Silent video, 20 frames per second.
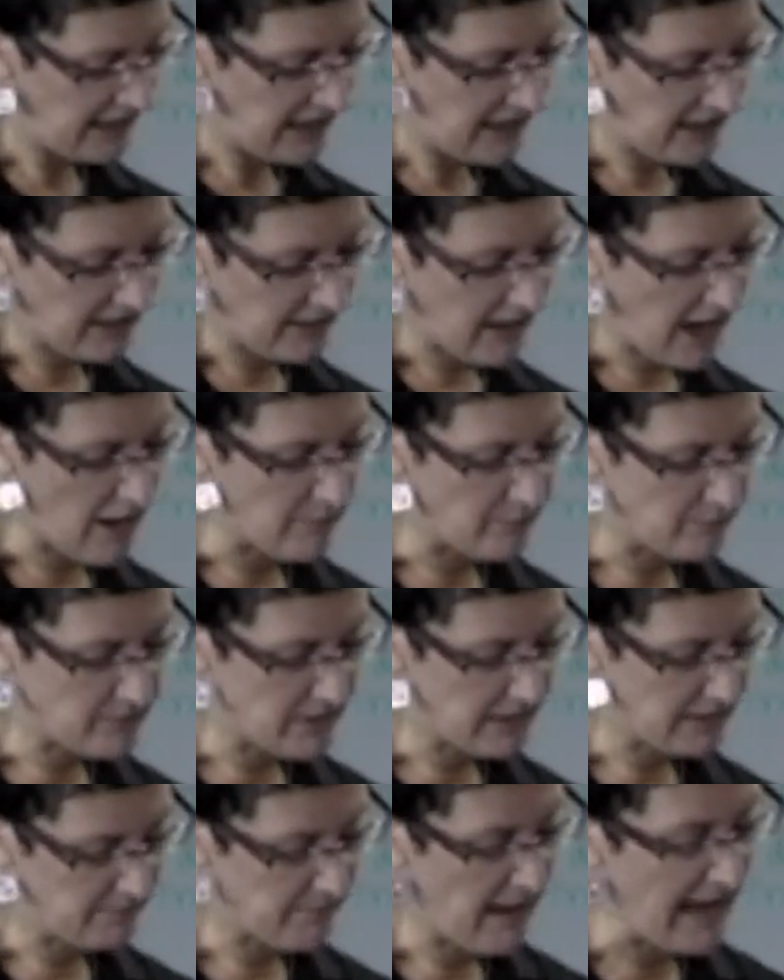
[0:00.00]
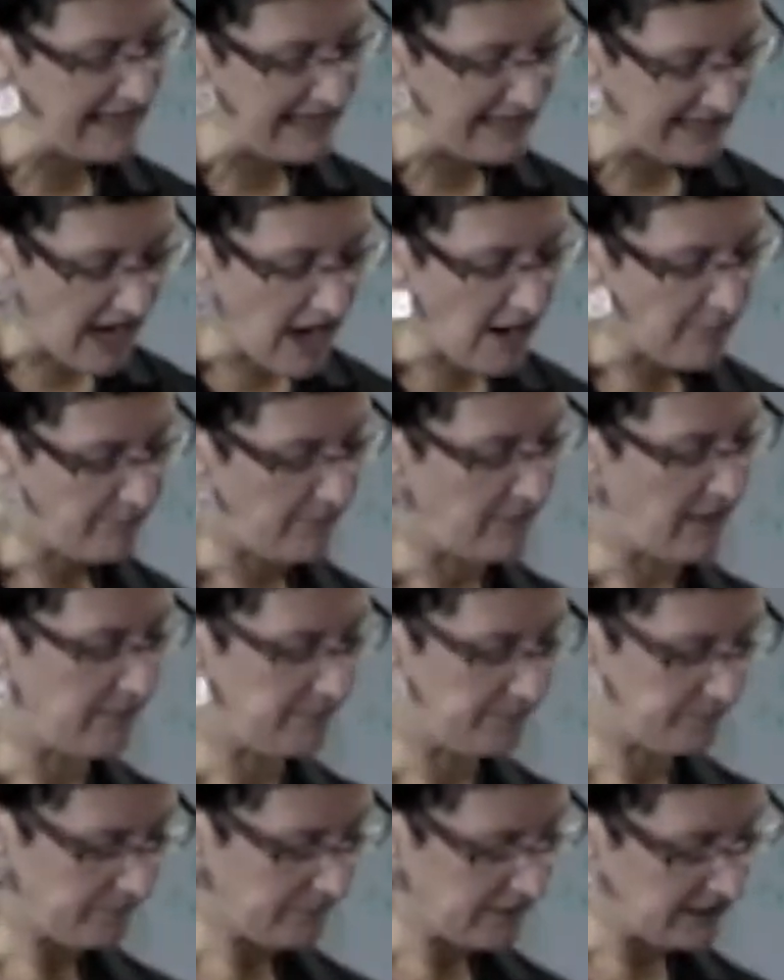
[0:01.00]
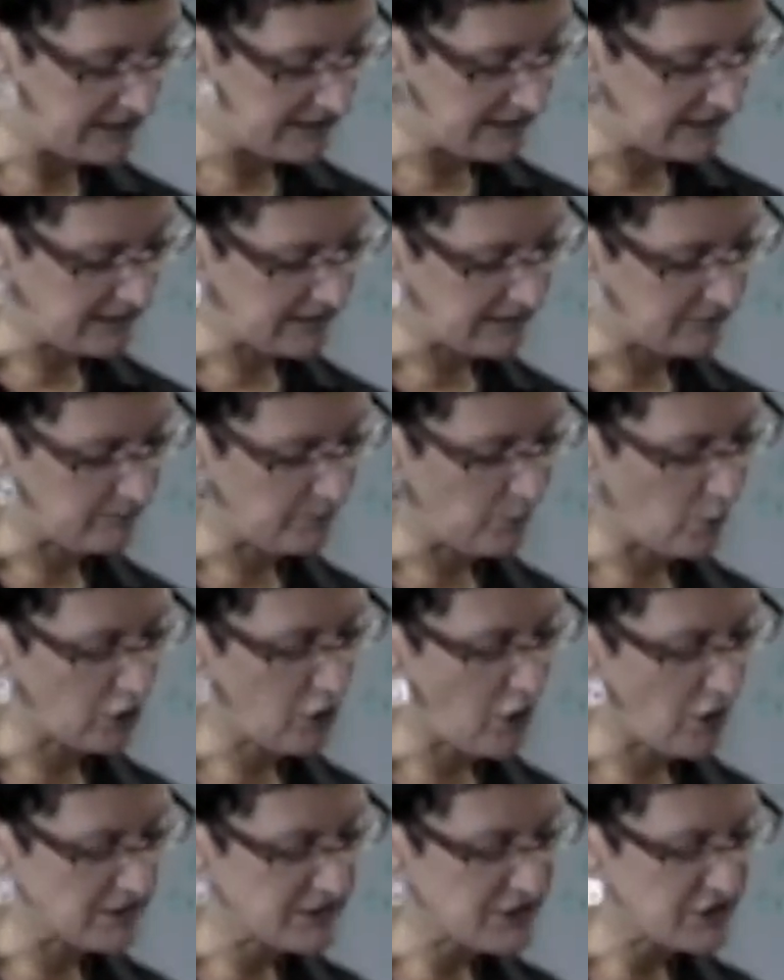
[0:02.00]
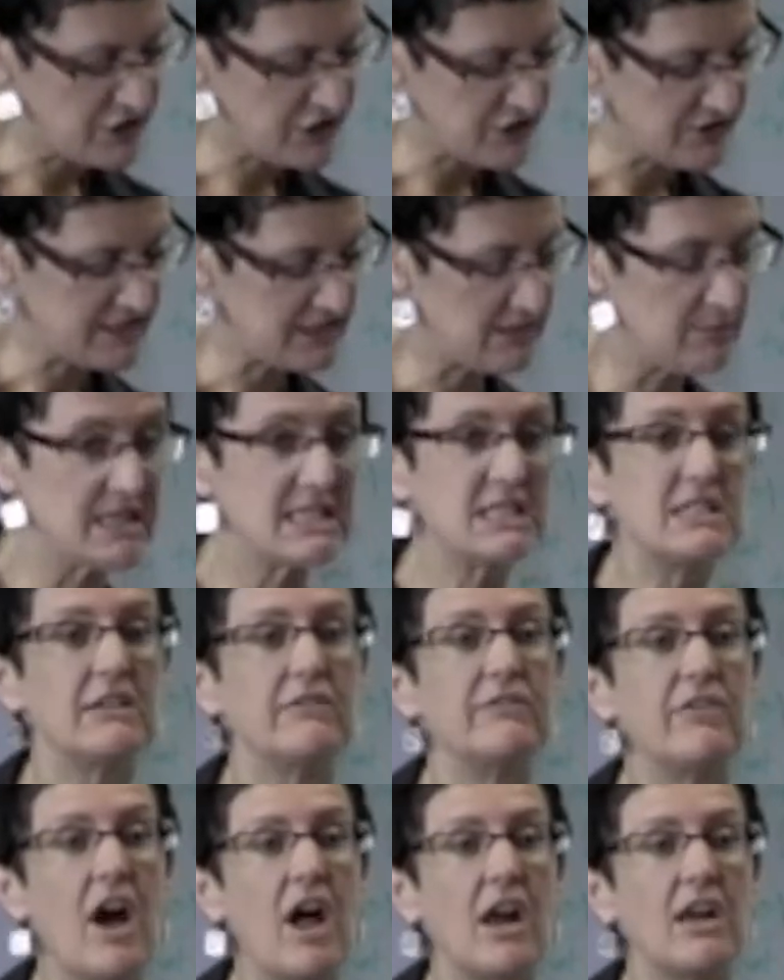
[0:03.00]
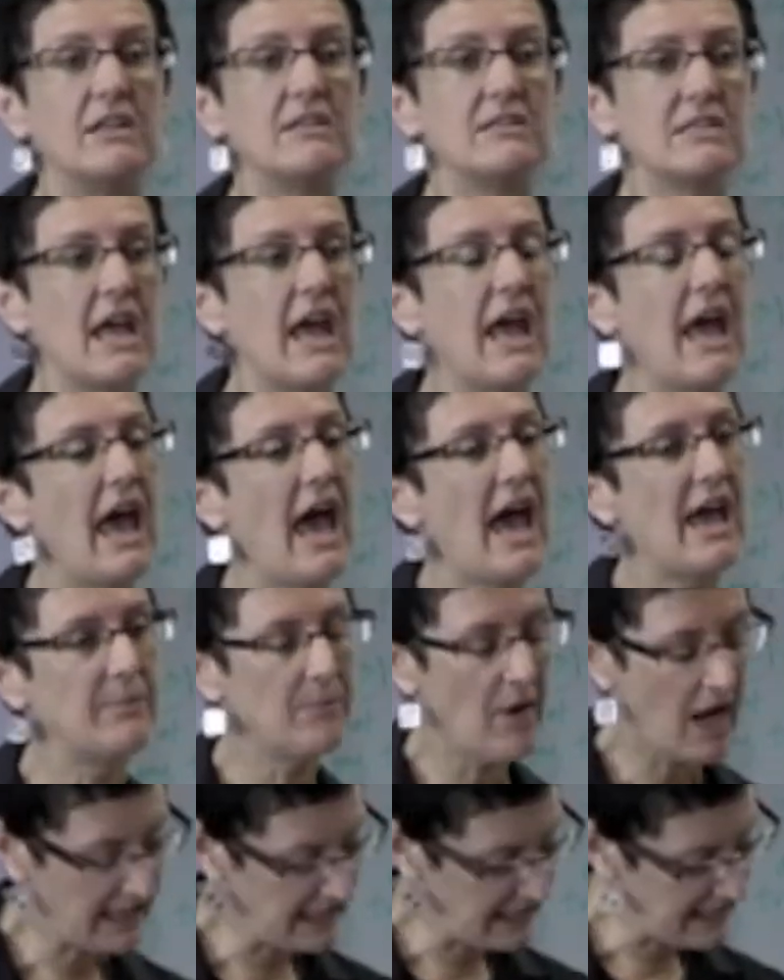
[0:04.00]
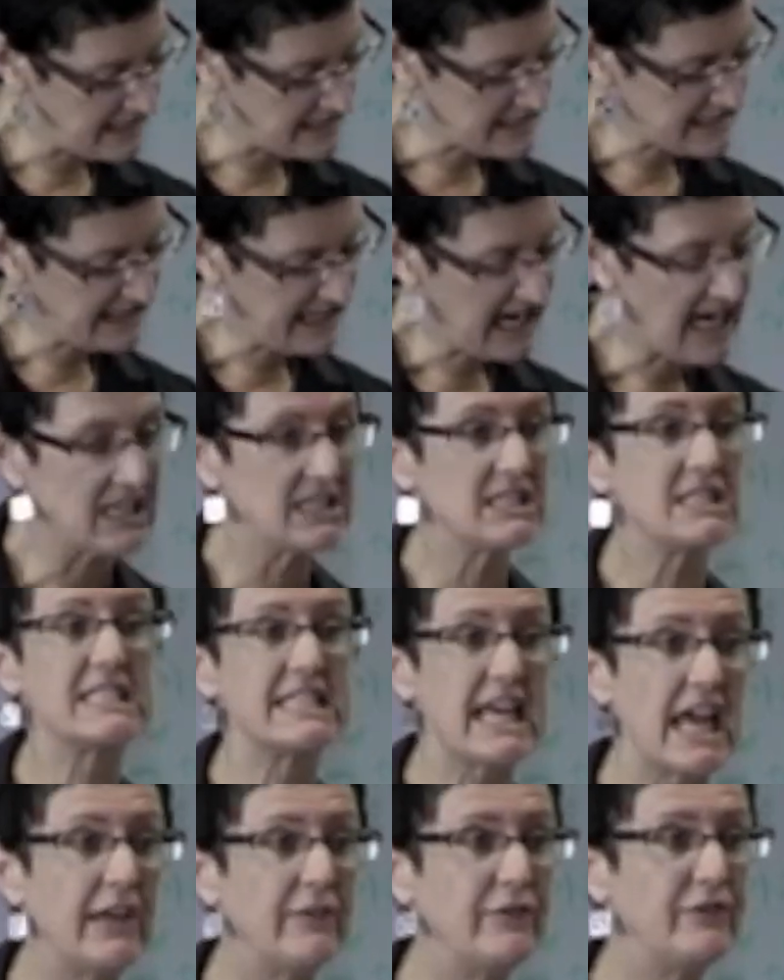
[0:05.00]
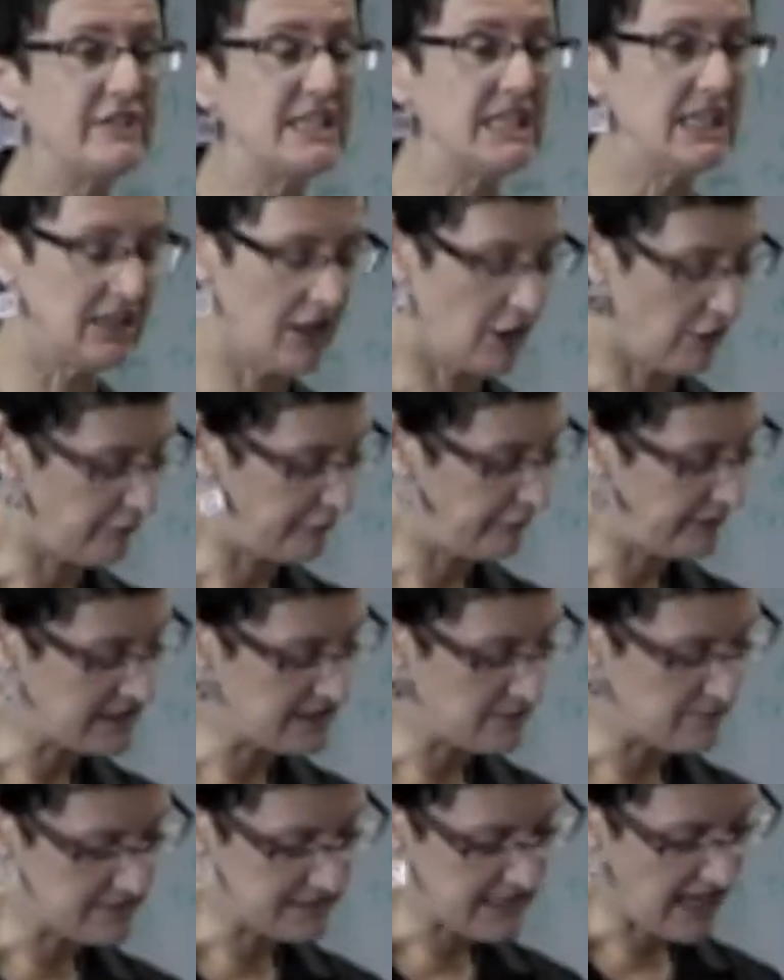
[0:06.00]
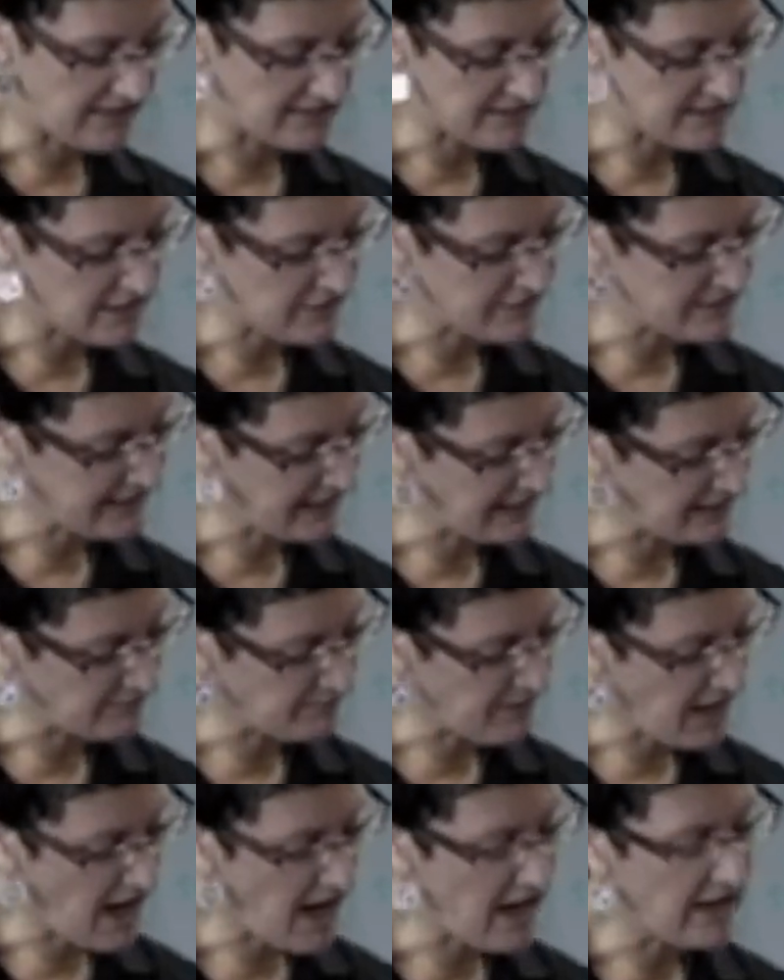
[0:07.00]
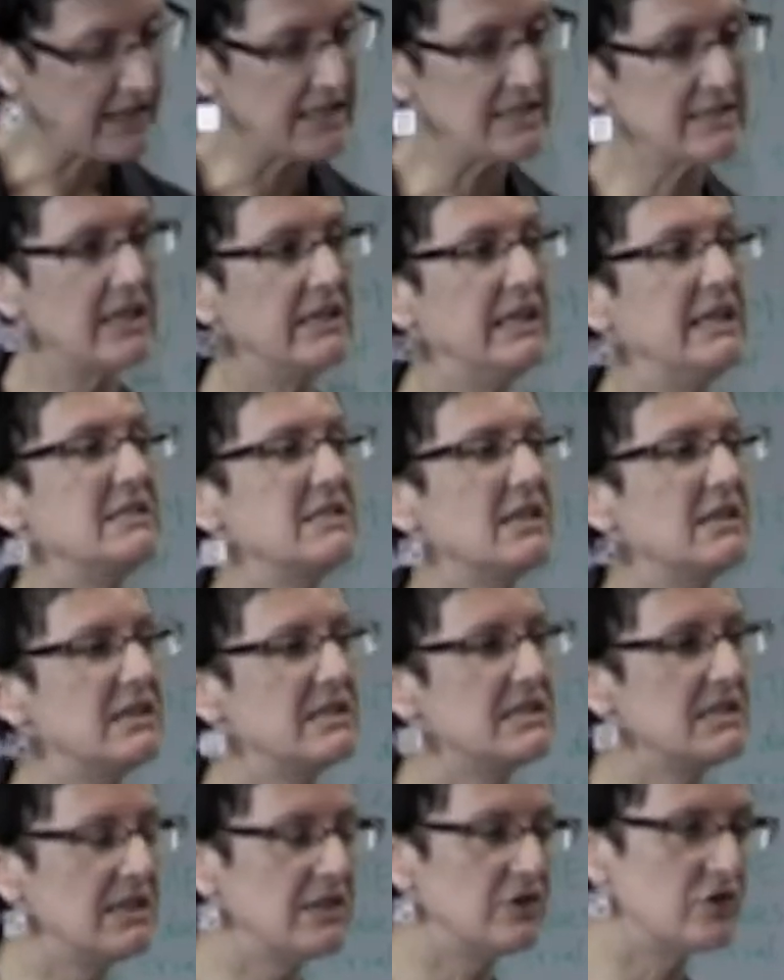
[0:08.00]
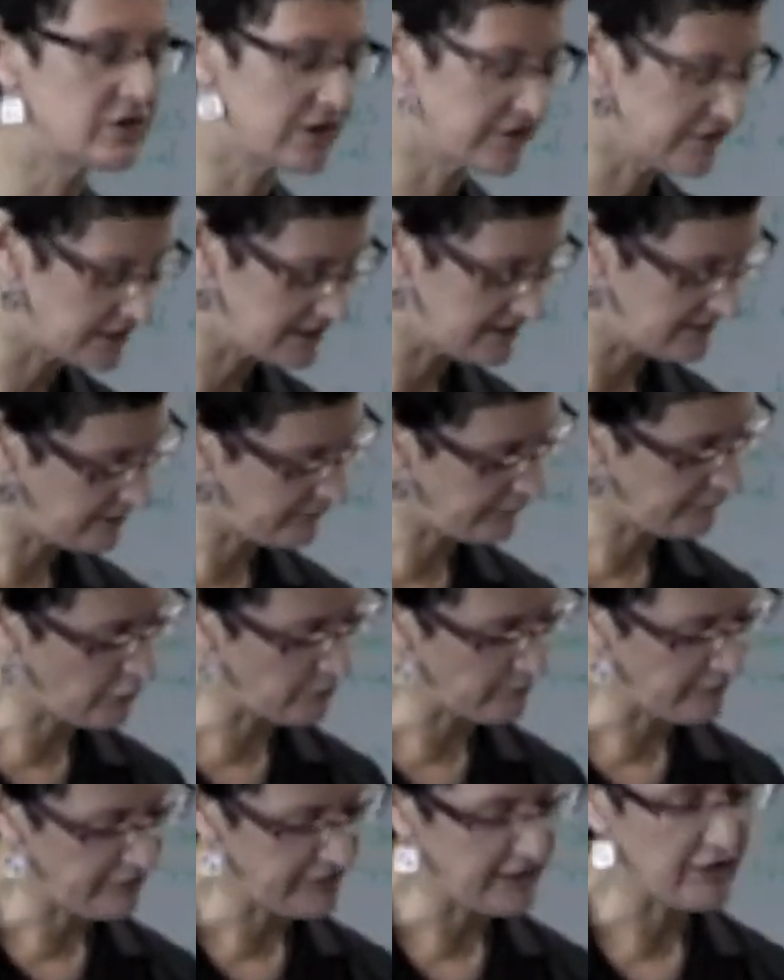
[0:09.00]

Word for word: uh, up, making up um, what constitutes domestic violence and might lead to the unsafety of victims and associated parties. An incident-driven form of